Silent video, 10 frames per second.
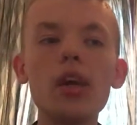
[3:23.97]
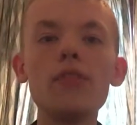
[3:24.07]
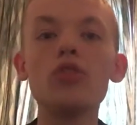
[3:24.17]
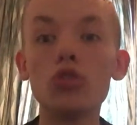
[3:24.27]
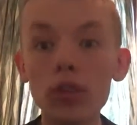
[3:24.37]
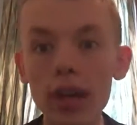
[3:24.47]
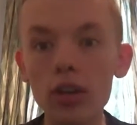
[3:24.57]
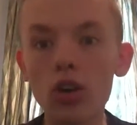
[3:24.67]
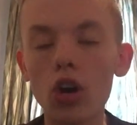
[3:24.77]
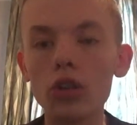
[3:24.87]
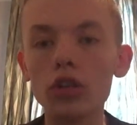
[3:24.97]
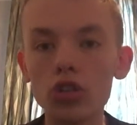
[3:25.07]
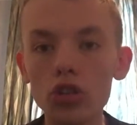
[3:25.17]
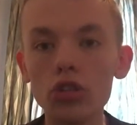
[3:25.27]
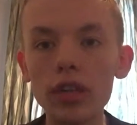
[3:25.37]
if you do get caught, they
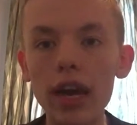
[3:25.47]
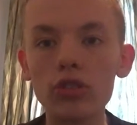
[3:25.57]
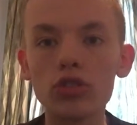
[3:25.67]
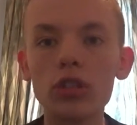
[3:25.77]
shoot you down,